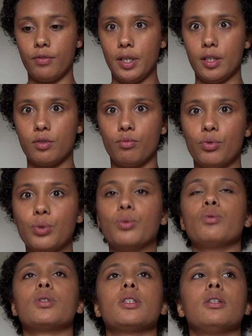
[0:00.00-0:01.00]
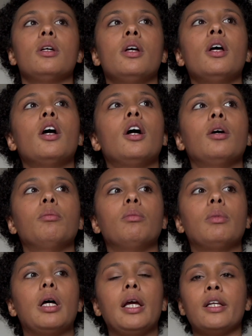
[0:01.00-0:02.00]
these rules and